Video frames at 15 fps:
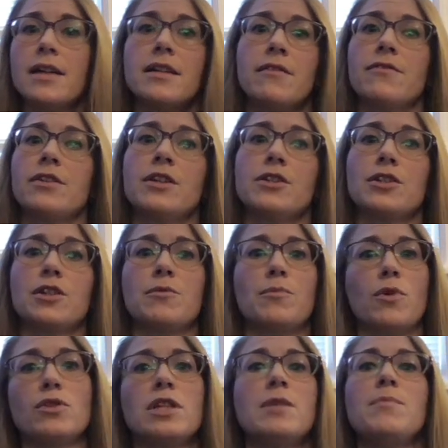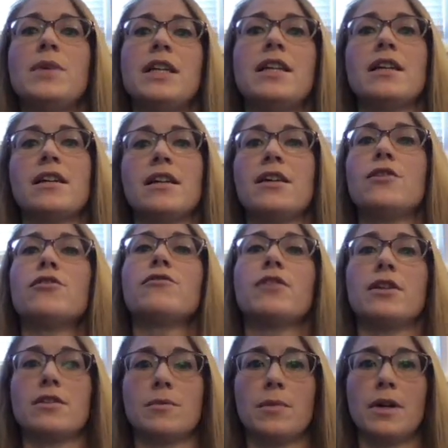definition multimedia
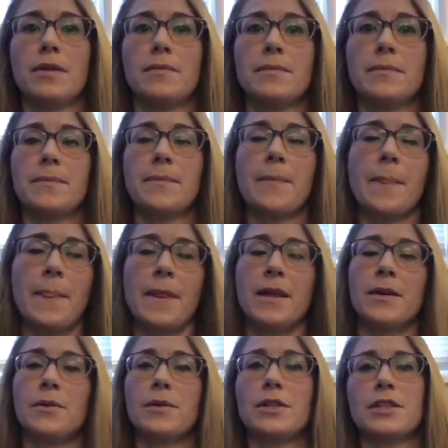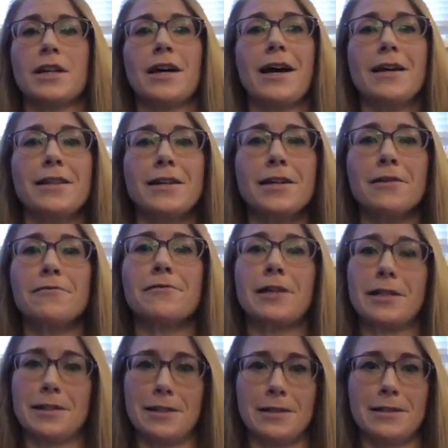interface one, which I think of
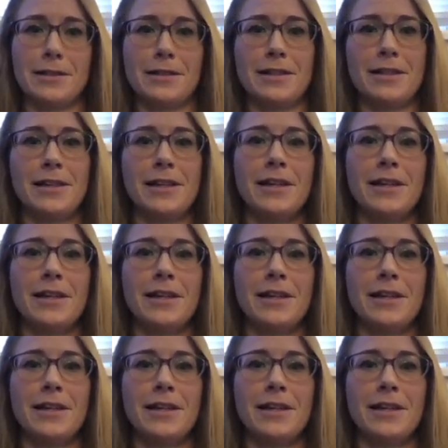like this.